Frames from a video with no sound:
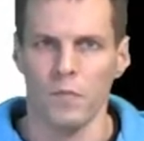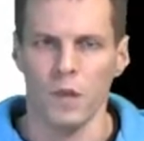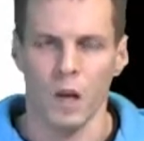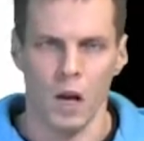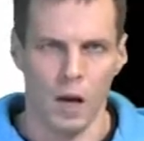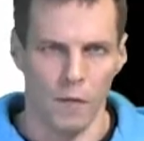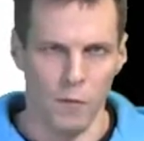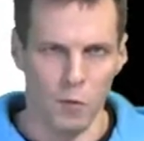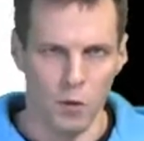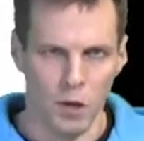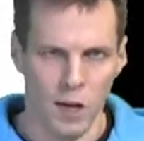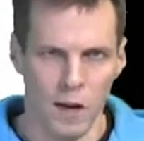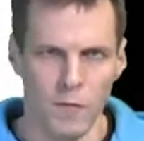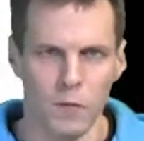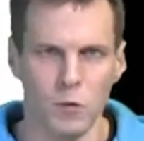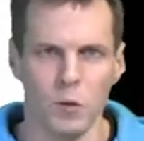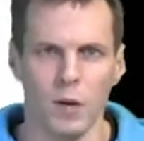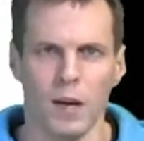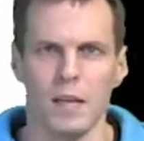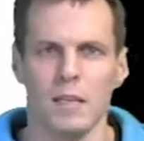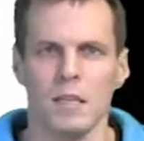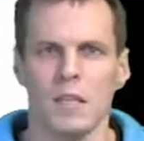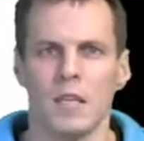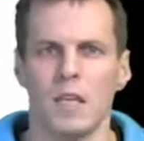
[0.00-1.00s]
I would have to
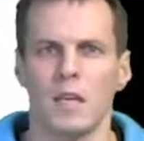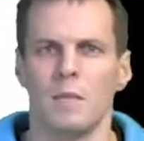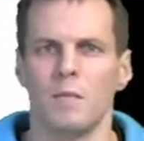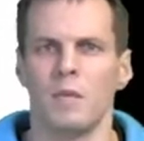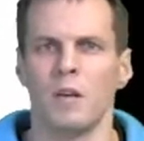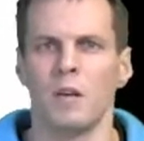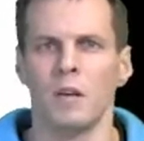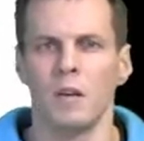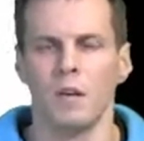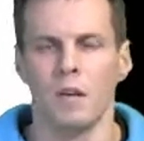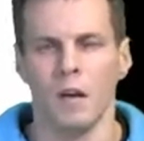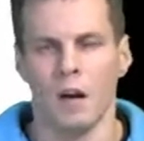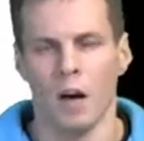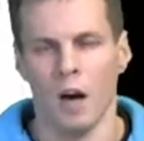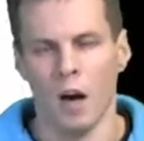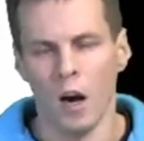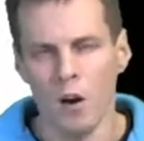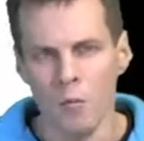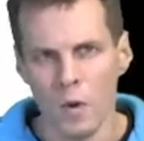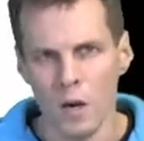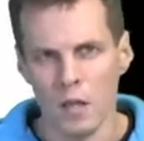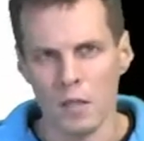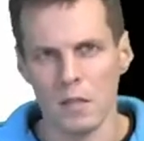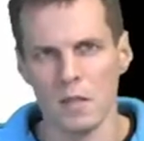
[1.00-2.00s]
ask him, how
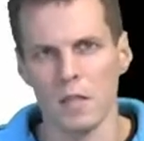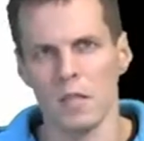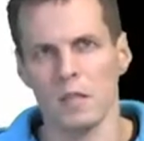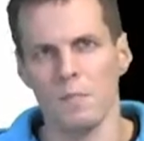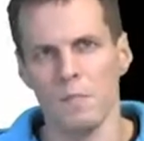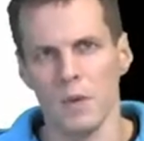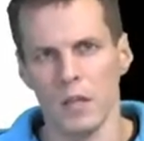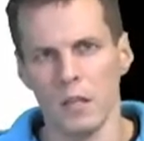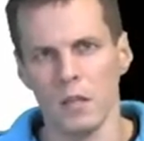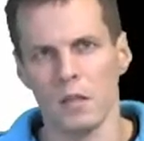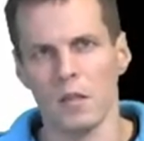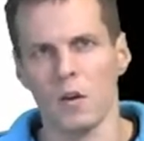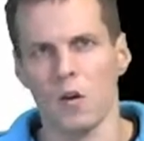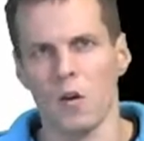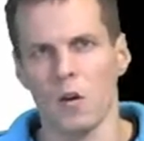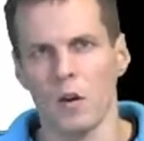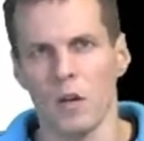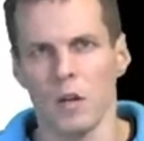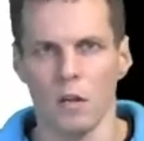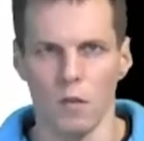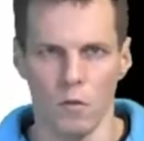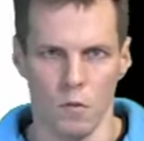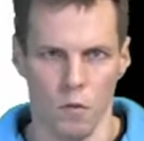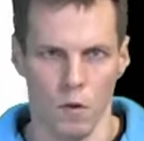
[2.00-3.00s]
much is Bitcoin
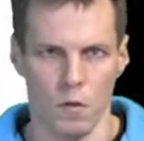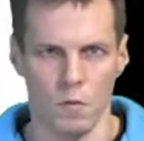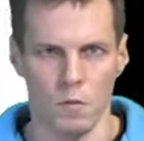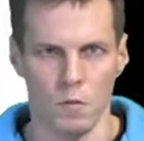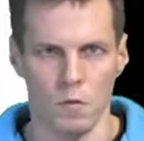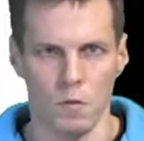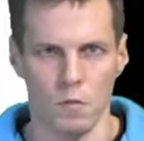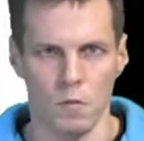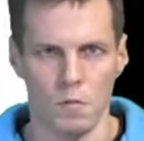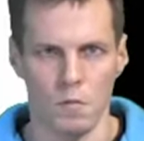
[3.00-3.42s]
in euros?